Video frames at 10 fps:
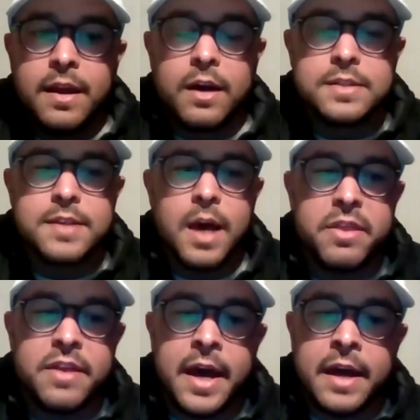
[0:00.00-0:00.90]
on top
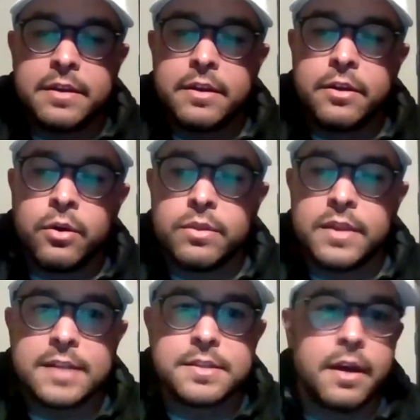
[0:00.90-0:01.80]
of that,
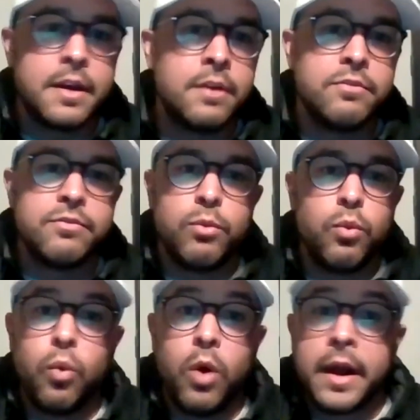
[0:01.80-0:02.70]
that's kind of
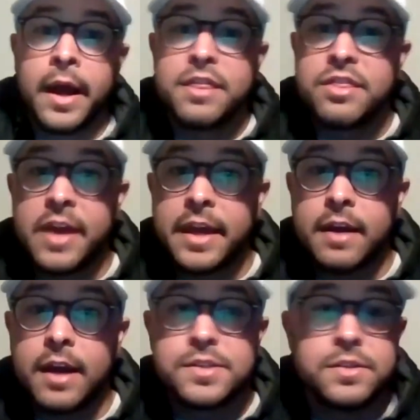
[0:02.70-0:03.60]
what I
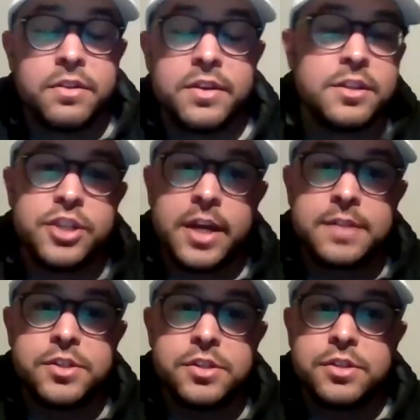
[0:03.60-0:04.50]
think. I still think the
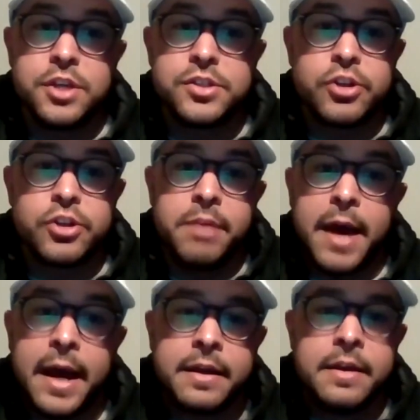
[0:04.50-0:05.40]
Jets just trade
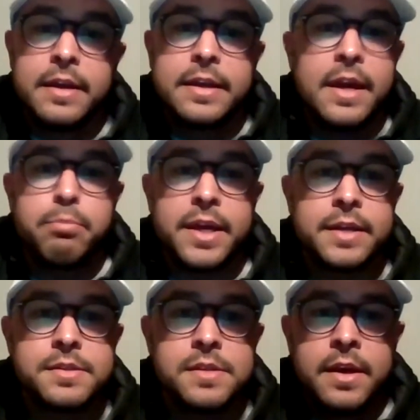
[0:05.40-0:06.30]
back, get
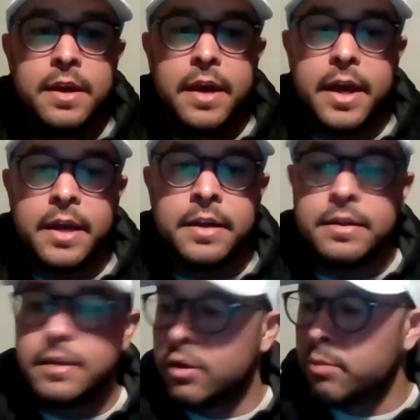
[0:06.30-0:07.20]
picks,
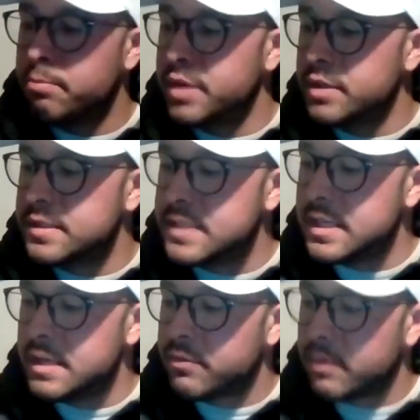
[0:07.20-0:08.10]
and, build the
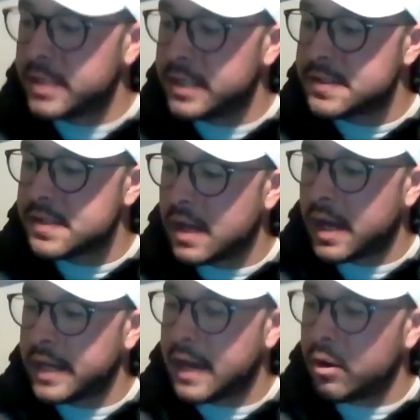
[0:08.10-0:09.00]
team from the
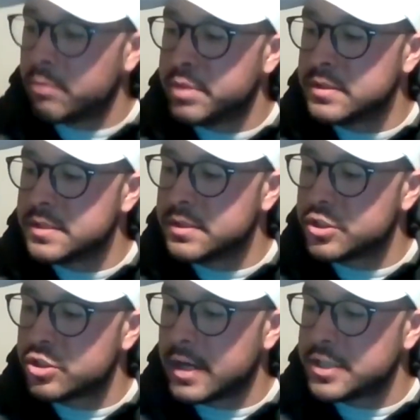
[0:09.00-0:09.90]
inside out, build in the
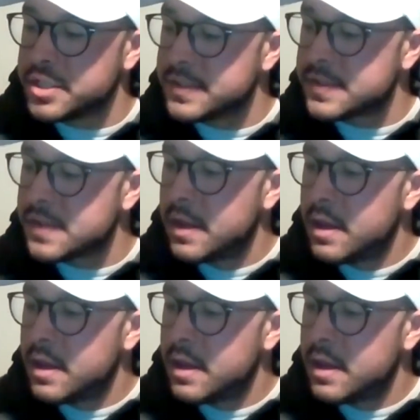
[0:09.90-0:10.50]
trenches.